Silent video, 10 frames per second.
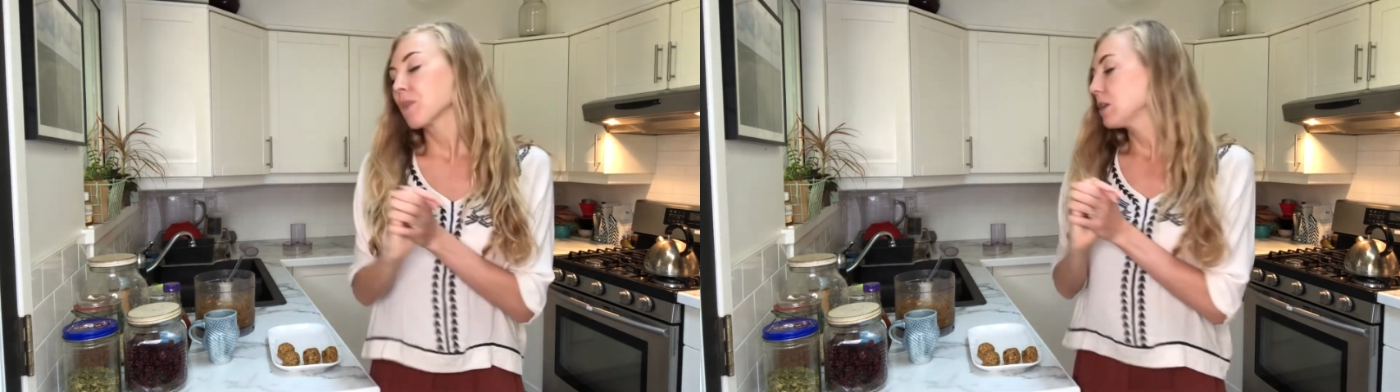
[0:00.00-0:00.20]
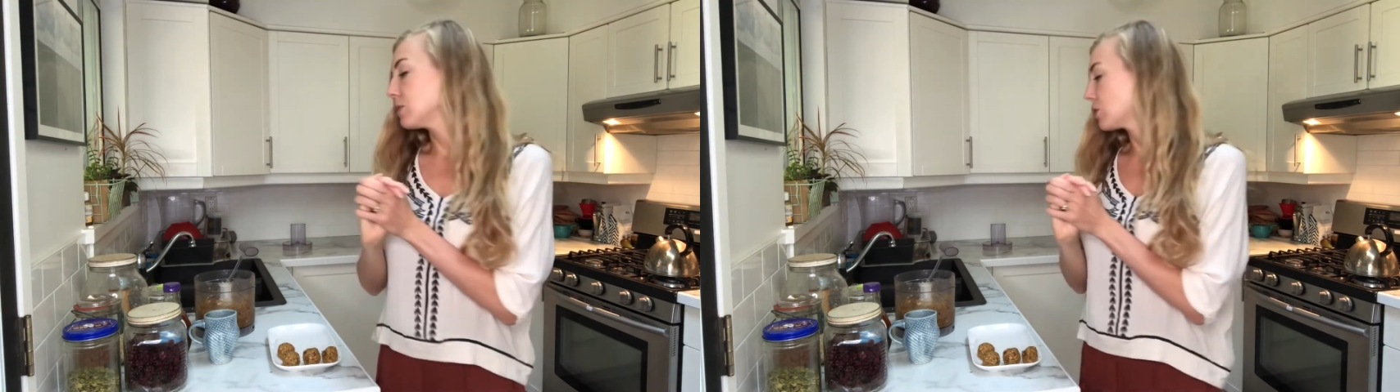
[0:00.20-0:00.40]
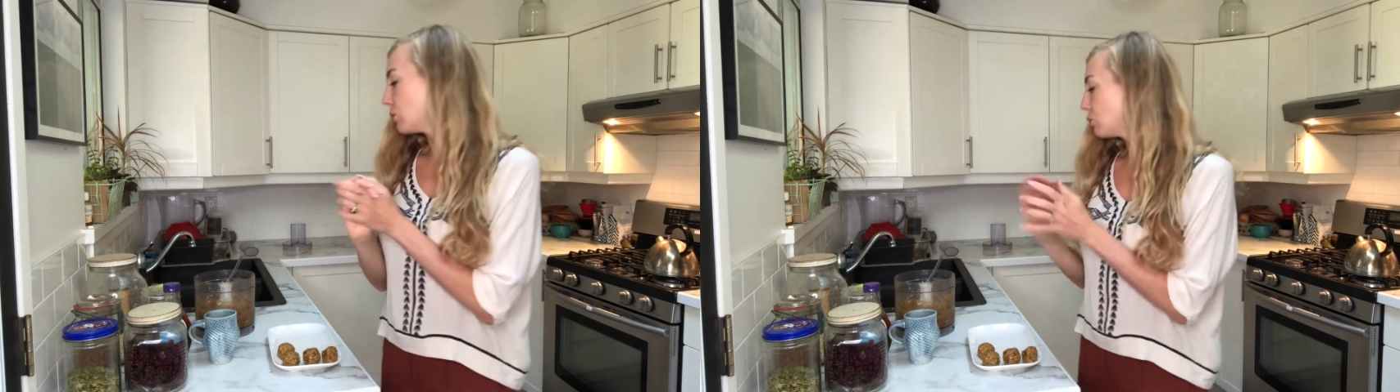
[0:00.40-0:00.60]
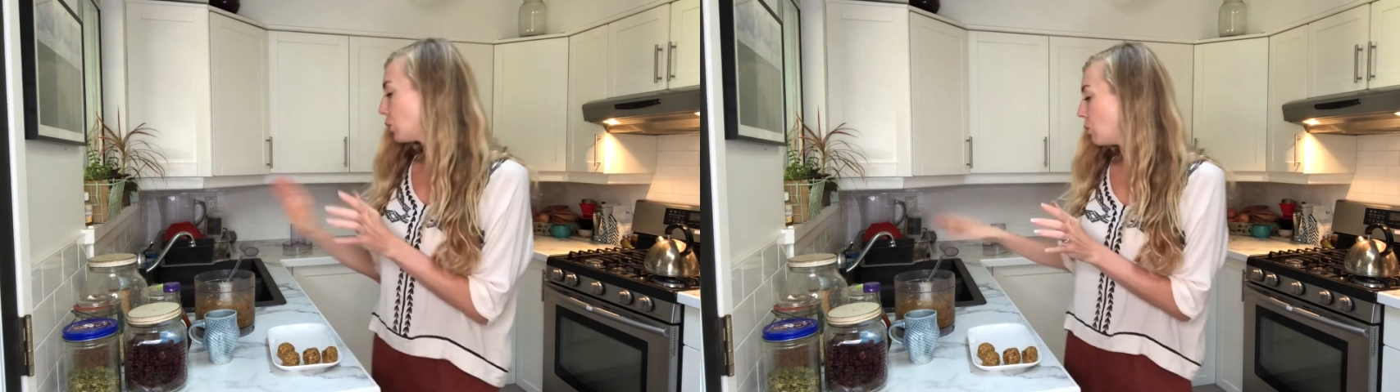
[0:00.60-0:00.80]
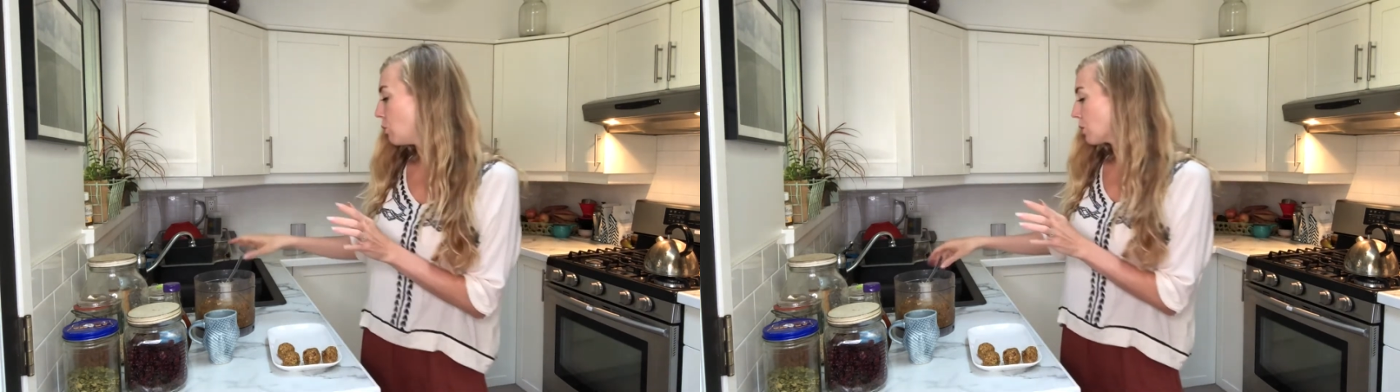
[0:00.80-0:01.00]
So
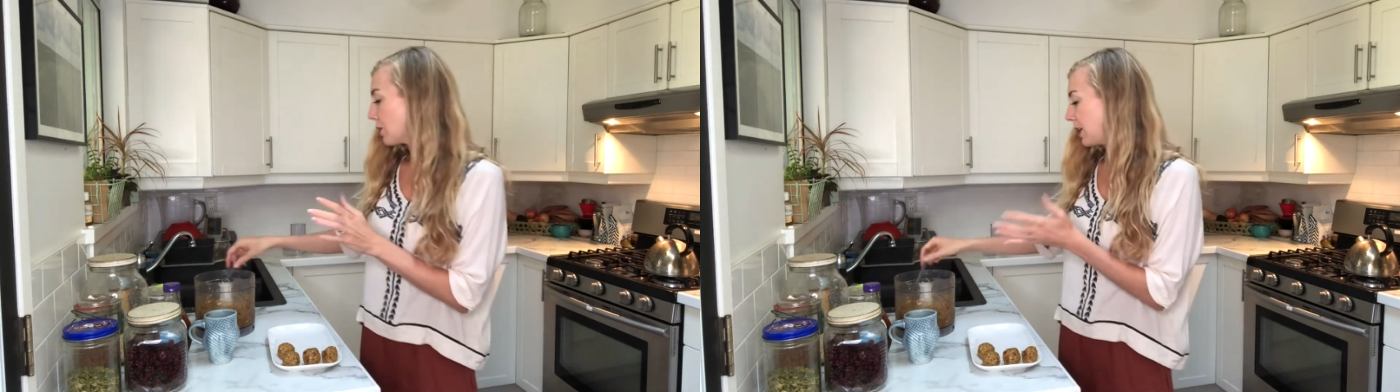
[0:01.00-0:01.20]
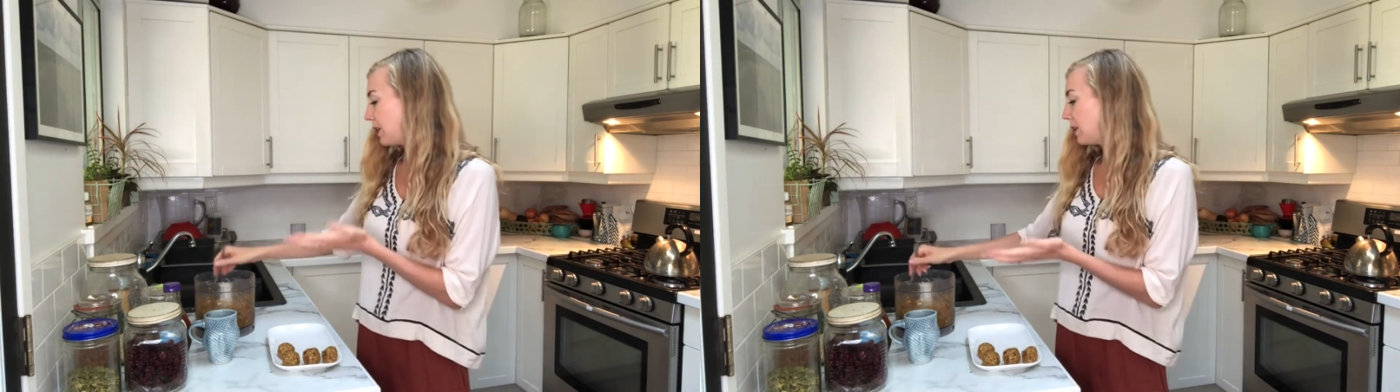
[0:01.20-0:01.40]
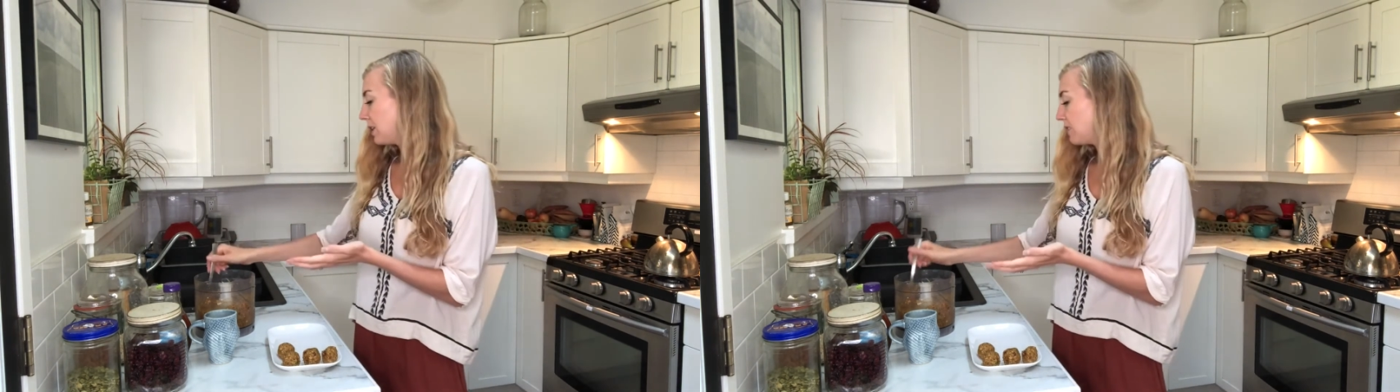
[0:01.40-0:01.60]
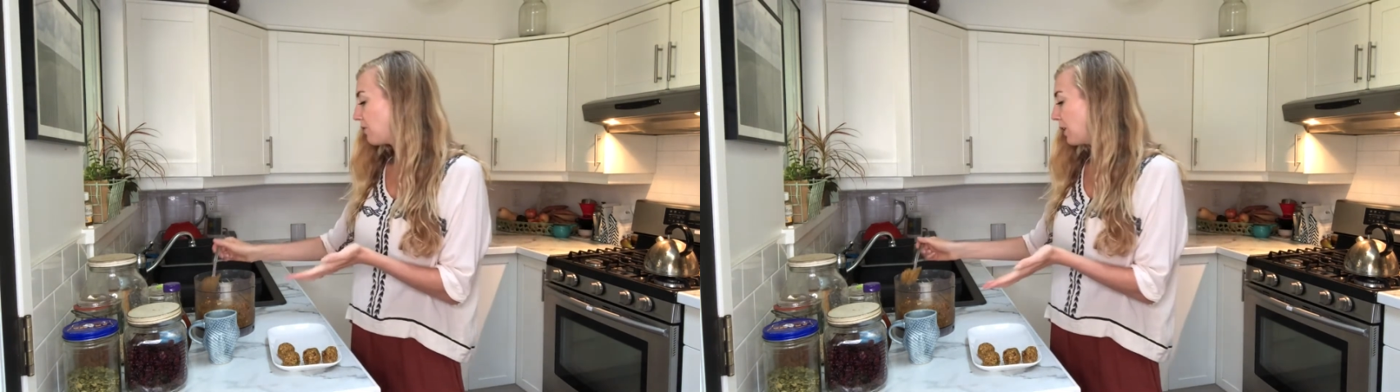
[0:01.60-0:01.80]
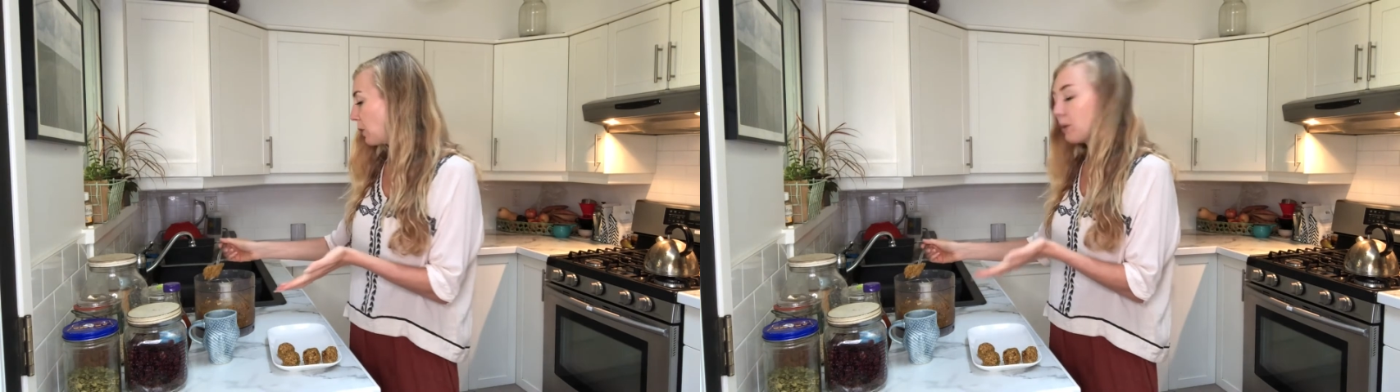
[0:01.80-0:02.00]
don't worry if
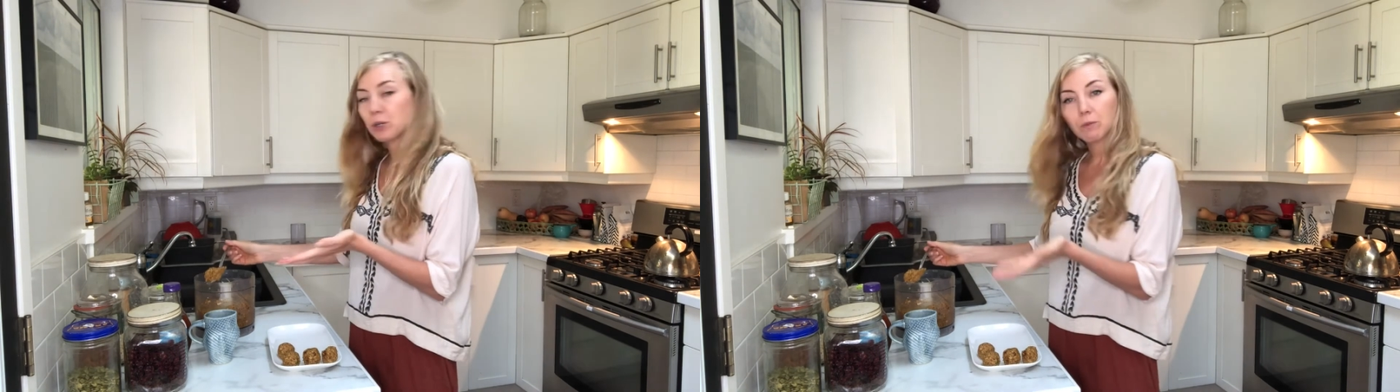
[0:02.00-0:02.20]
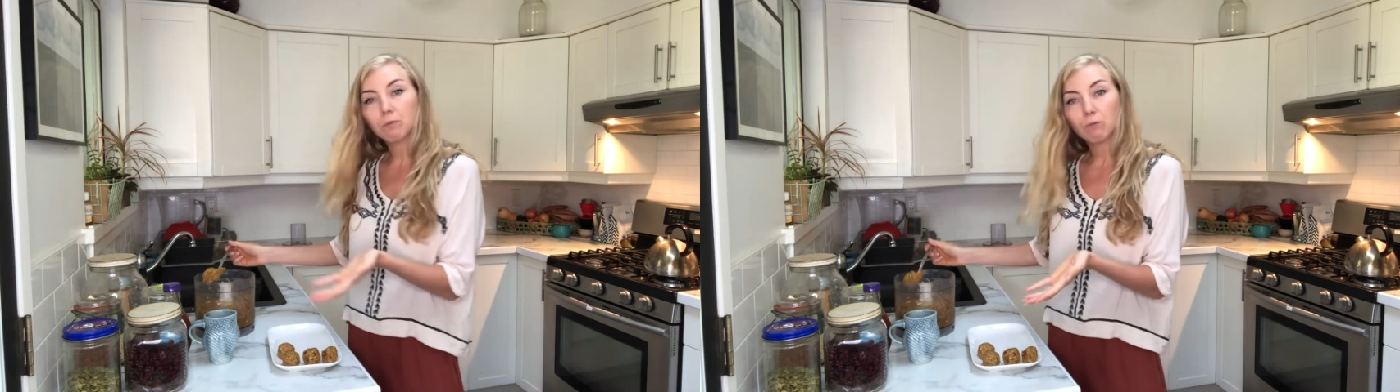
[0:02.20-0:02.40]
like when you're